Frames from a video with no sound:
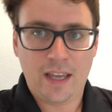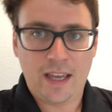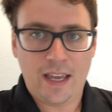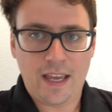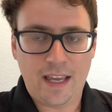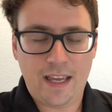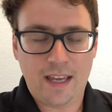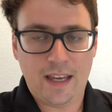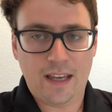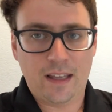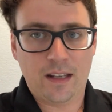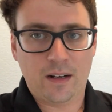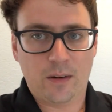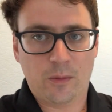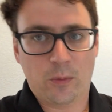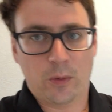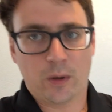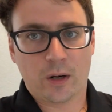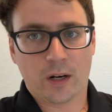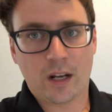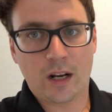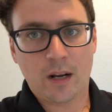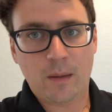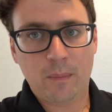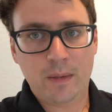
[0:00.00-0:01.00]
And
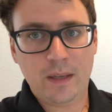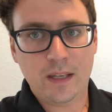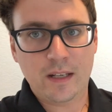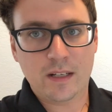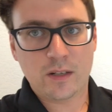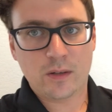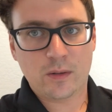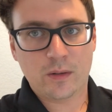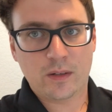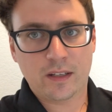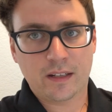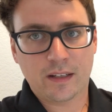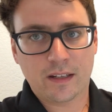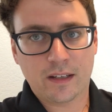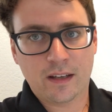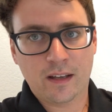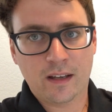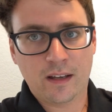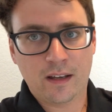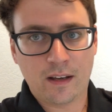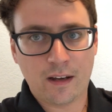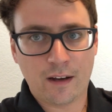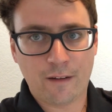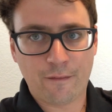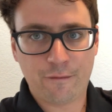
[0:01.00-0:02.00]
we're gonna be doing
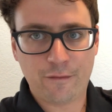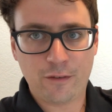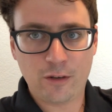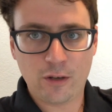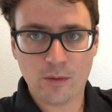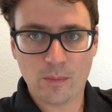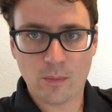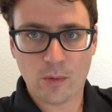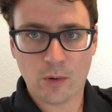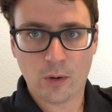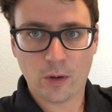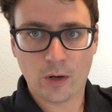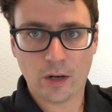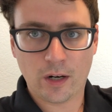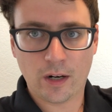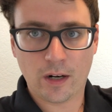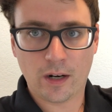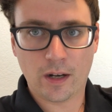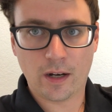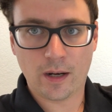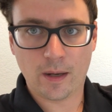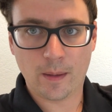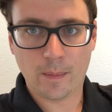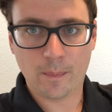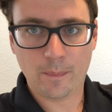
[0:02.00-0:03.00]
a few more
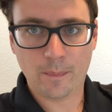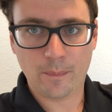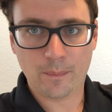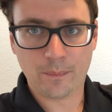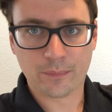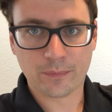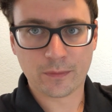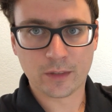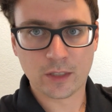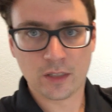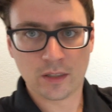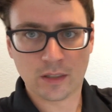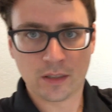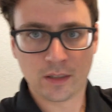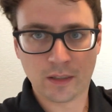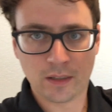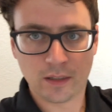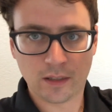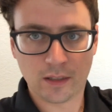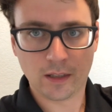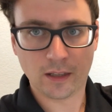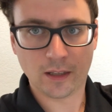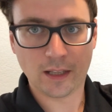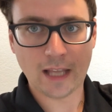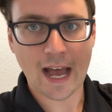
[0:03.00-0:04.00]
um,
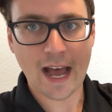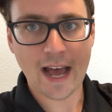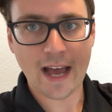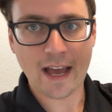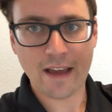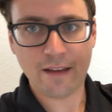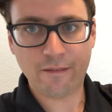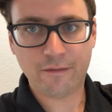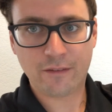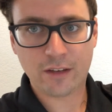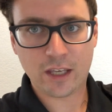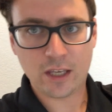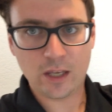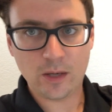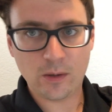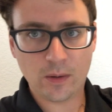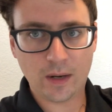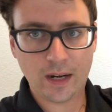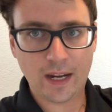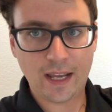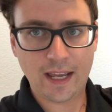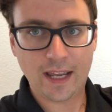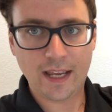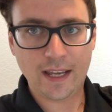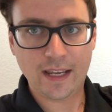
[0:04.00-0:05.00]
live
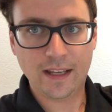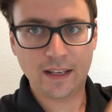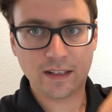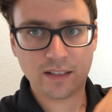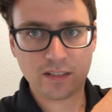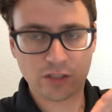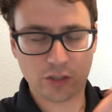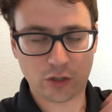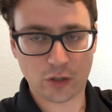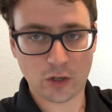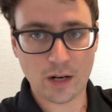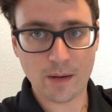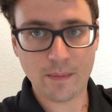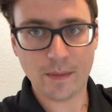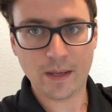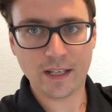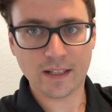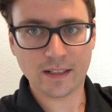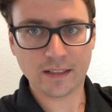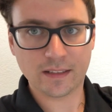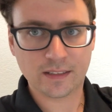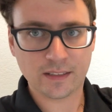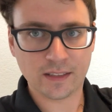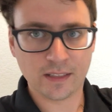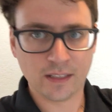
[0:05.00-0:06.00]
Q&A
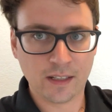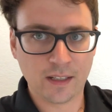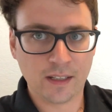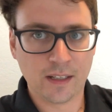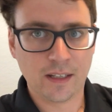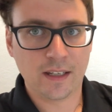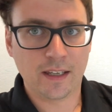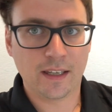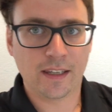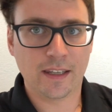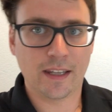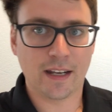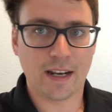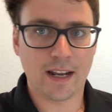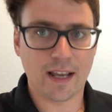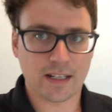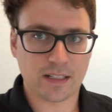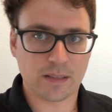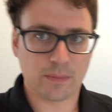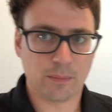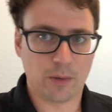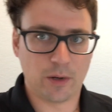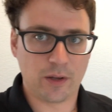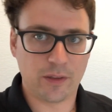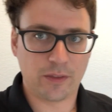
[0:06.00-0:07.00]
streamings in the
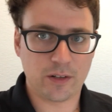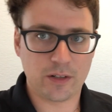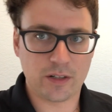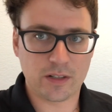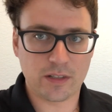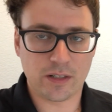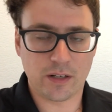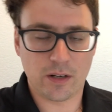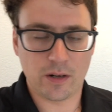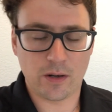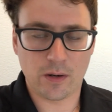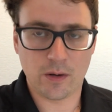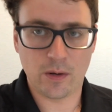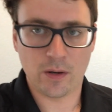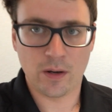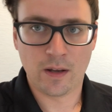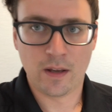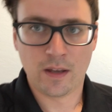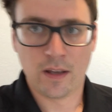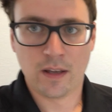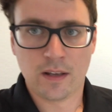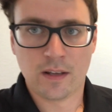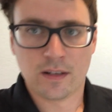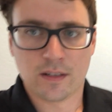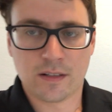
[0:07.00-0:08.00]
next month or so.
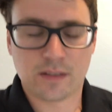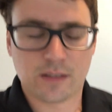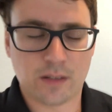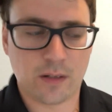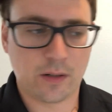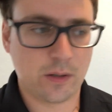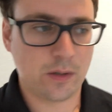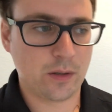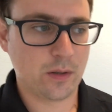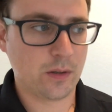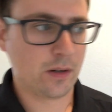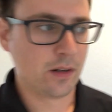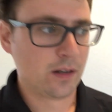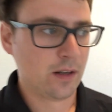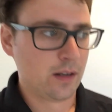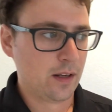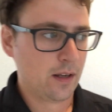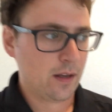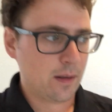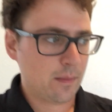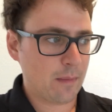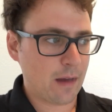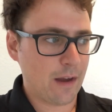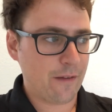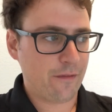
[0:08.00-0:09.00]
So
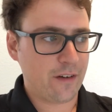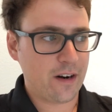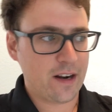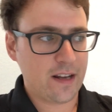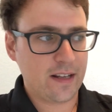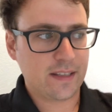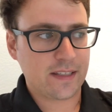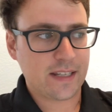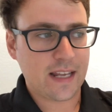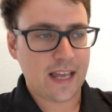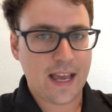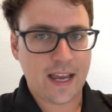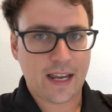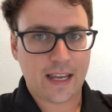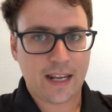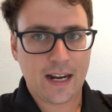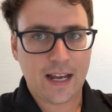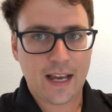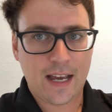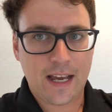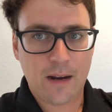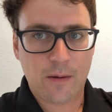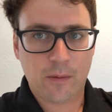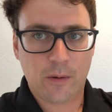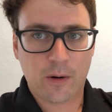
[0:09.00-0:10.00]
my friend Zach and
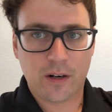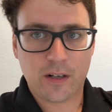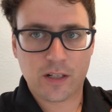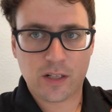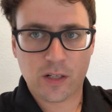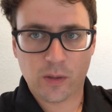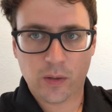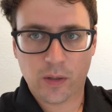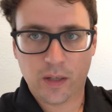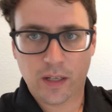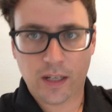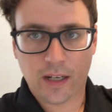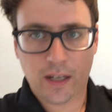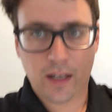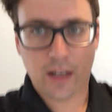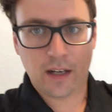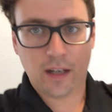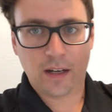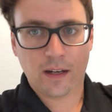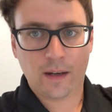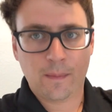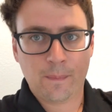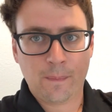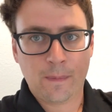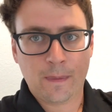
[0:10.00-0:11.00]
I were doing
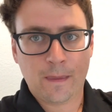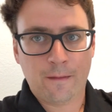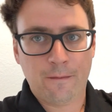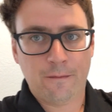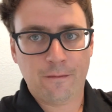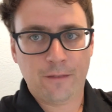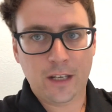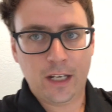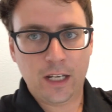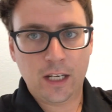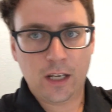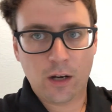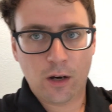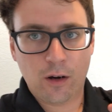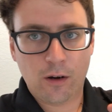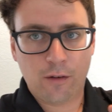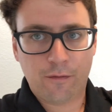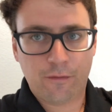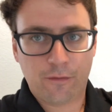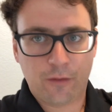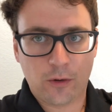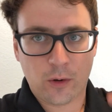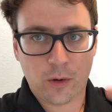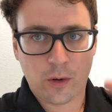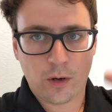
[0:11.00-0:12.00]
a video
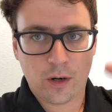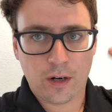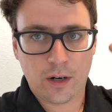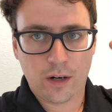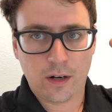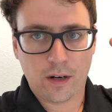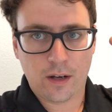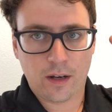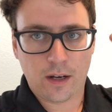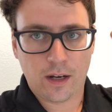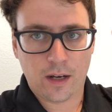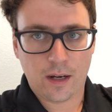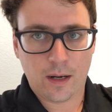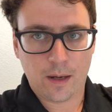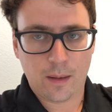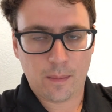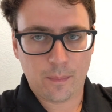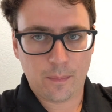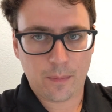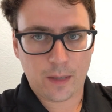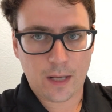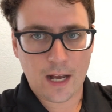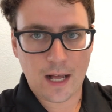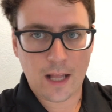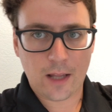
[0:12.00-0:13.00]
for
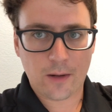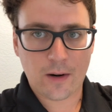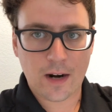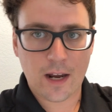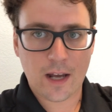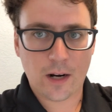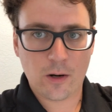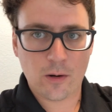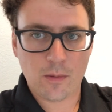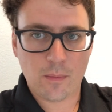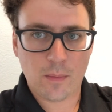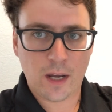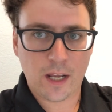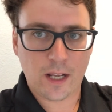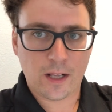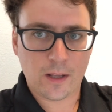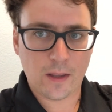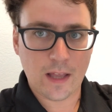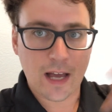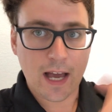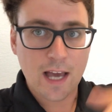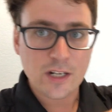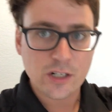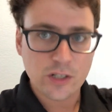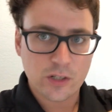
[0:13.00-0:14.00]
um, Colorado
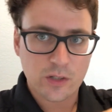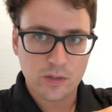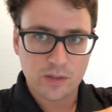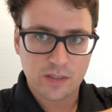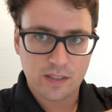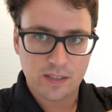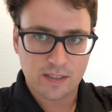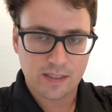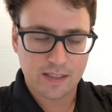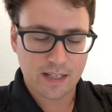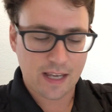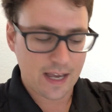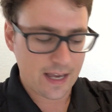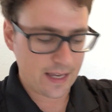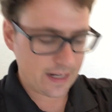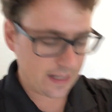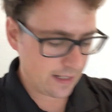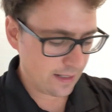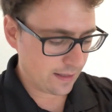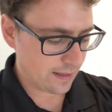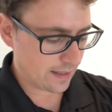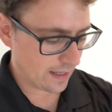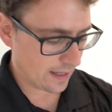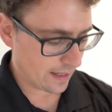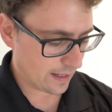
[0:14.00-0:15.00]
Mycological
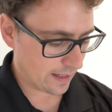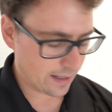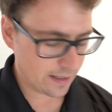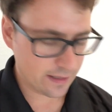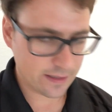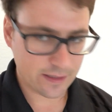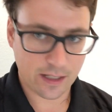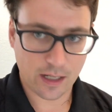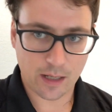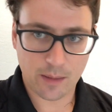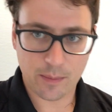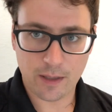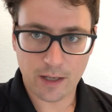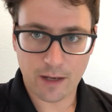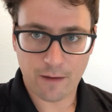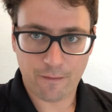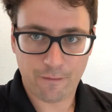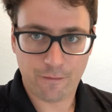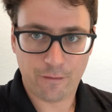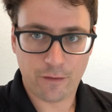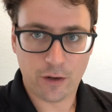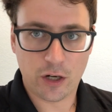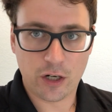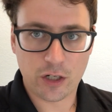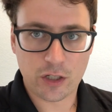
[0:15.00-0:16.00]
Society that it's going to be a
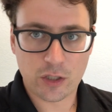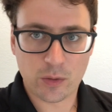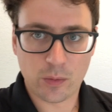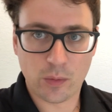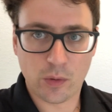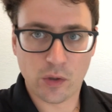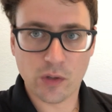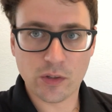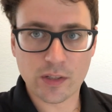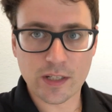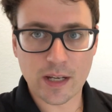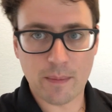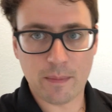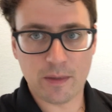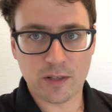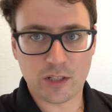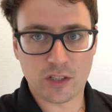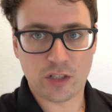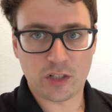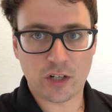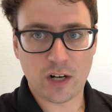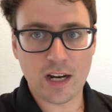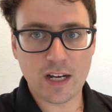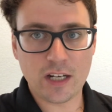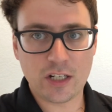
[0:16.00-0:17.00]
virtual
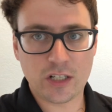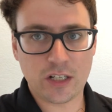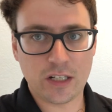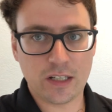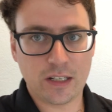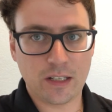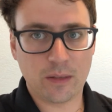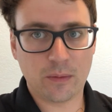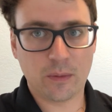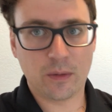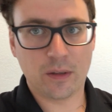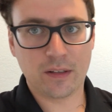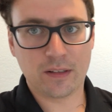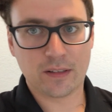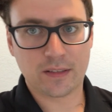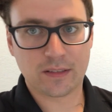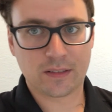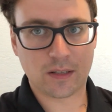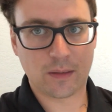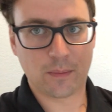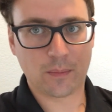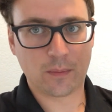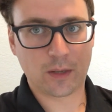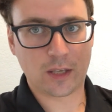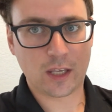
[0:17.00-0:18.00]
demonstration with
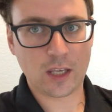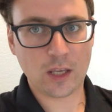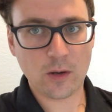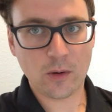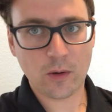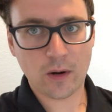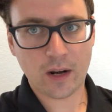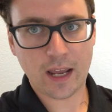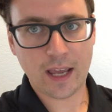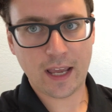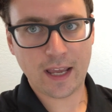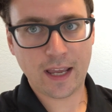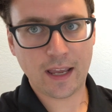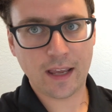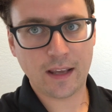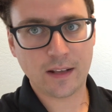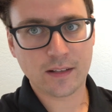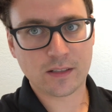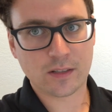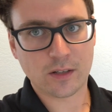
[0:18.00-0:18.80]
some Q&A.